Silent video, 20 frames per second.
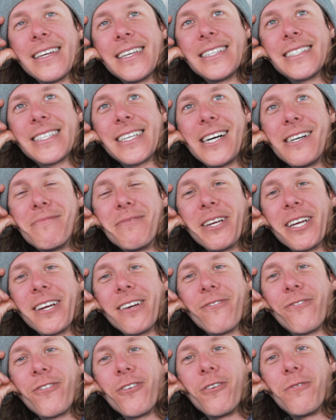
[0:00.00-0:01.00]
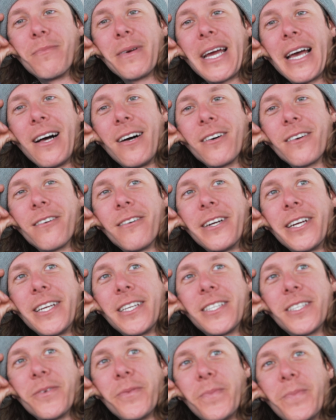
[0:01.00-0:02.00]
is coming from Calgary
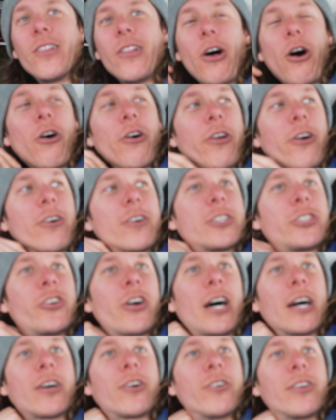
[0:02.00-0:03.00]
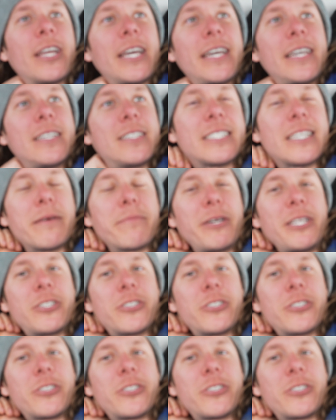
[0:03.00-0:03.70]
to load our truck on his semi